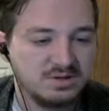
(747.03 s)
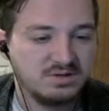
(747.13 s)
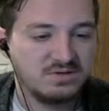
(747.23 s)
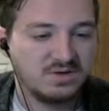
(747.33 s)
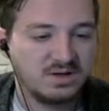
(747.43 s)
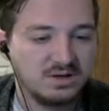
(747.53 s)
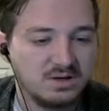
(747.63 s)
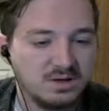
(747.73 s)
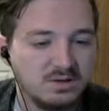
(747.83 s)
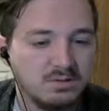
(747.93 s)
is fine.
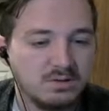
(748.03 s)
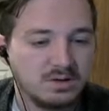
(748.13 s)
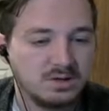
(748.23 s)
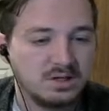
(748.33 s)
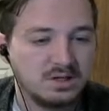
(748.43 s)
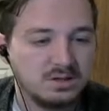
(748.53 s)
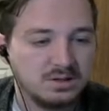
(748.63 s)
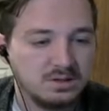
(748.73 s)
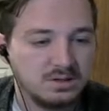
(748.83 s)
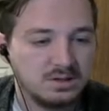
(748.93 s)
I no longer need it.
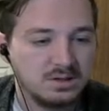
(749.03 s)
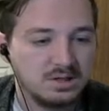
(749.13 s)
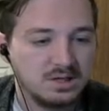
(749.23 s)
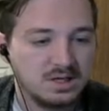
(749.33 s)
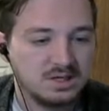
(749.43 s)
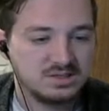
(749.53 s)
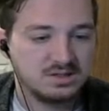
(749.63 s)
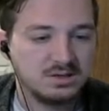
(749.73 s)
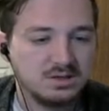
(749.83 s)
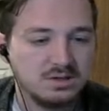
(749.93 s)
As I
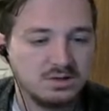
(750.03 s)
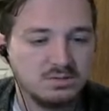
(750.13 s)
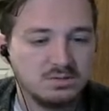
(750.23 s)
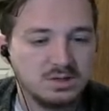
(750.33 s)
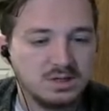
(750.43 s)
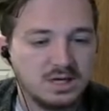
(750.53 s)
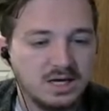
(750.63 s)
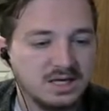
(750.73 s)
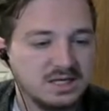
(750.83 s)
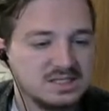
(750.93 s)
look at you, I
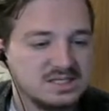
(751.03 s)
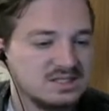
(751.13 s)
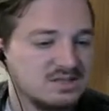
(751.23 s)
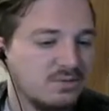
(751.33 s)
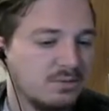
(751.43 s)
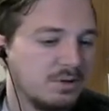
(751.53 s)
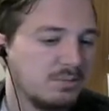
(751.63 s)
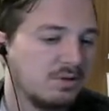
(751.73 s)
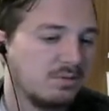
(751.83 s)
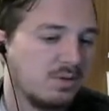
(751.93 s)
get a sense of what my
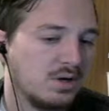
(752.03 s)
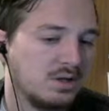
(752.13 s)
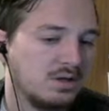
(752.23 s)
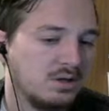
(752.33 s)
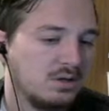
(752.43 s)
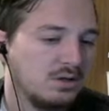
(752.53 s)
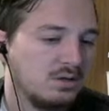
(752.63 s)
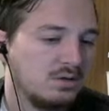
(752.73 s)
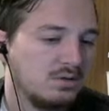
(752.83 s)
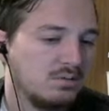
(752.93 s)
mother wanted.
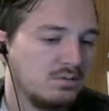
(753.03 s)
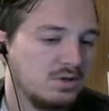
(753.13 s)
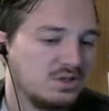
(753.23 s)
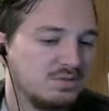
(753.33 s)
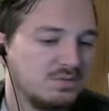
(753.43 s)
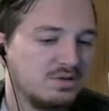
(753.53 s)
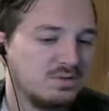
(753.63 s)
What I should be doing